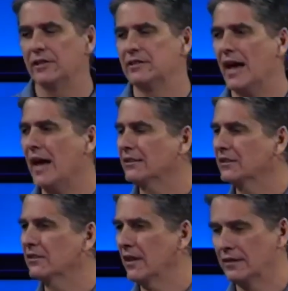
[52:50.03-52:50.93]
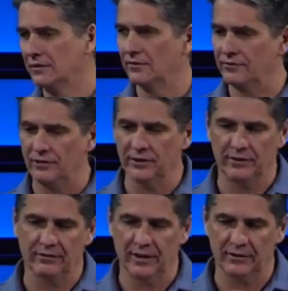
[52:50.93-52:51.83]
the task that is in front
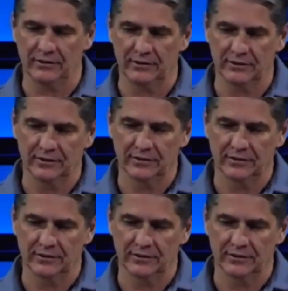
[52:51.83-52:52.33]
of us.